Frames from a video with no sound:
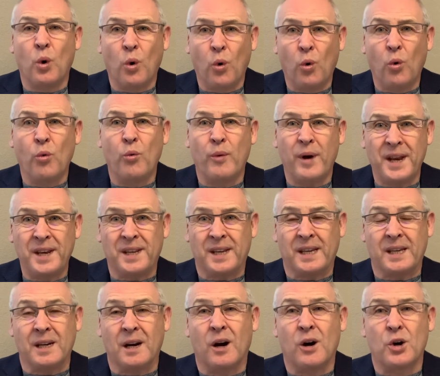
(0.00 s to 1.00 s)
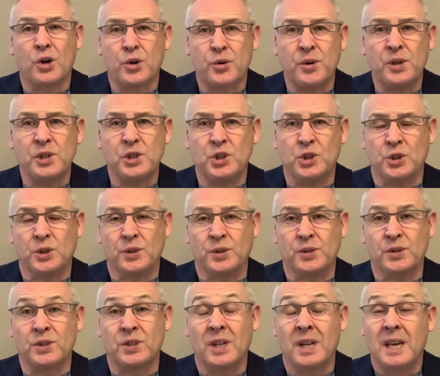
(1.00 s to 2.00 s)
already are
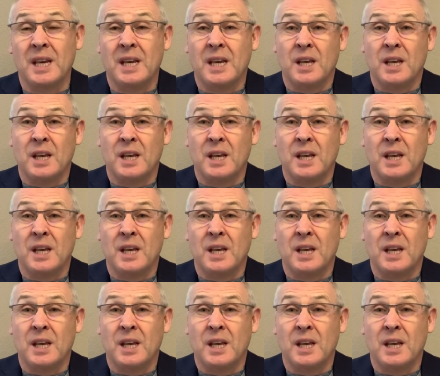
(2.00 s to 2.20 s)
Christians,